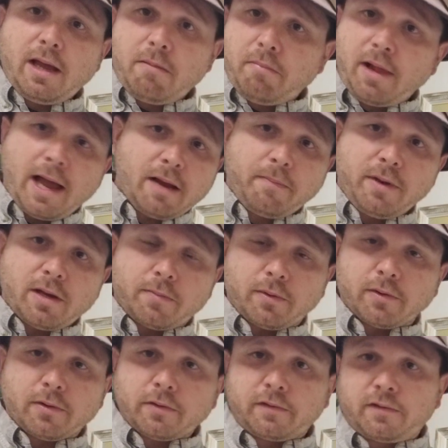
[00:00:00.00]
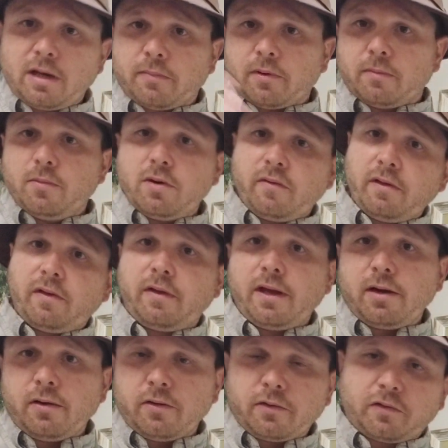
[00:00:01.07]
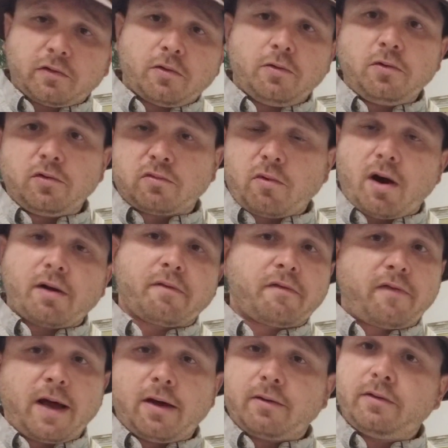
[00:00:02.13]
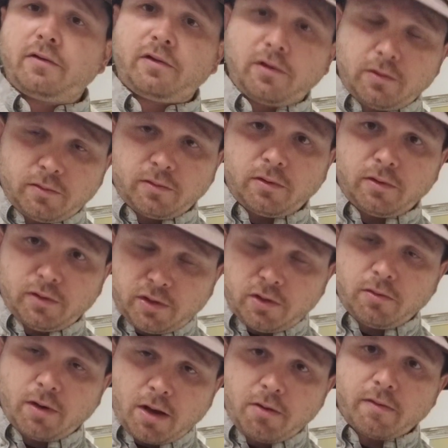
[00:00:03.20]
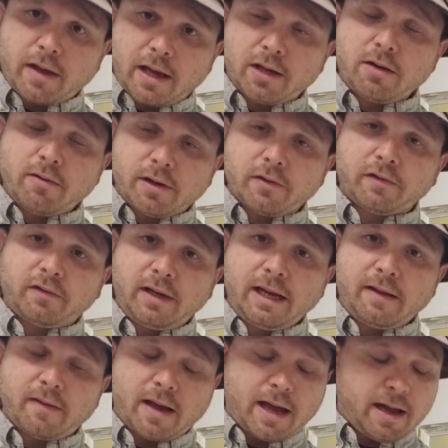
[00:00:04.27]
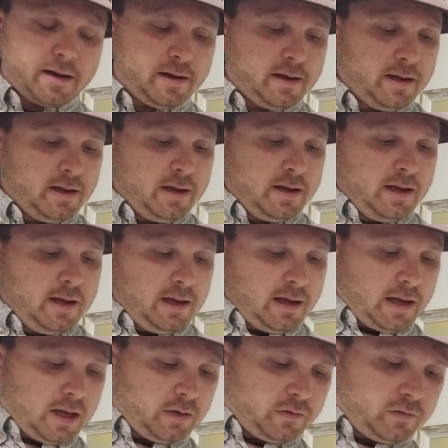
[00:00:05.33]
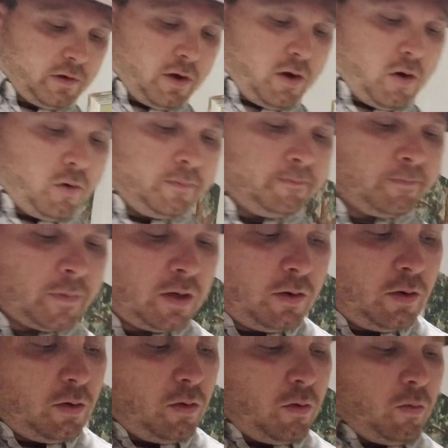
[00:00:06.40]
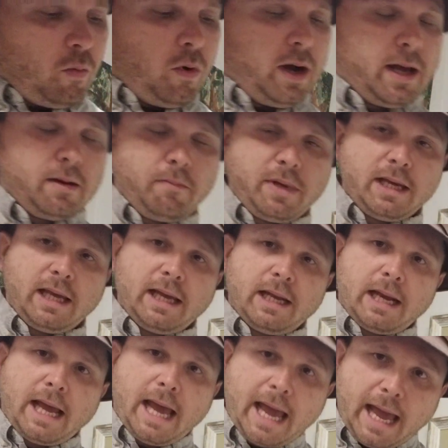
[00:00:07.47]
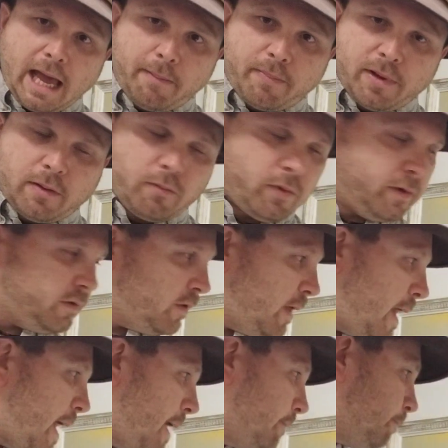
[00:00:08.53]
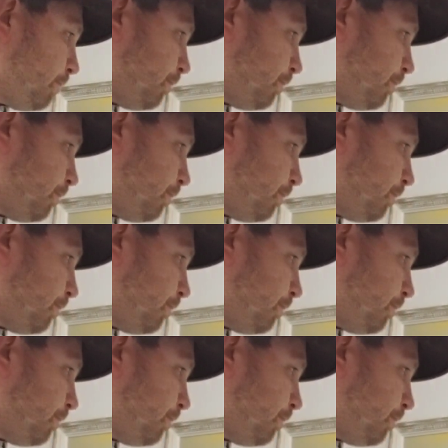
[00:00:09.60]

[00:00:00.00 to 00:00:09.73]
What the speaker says: and black people. There were separate movie theaters, schools, water fountains. You know that. You understand that. And so what began to happen was that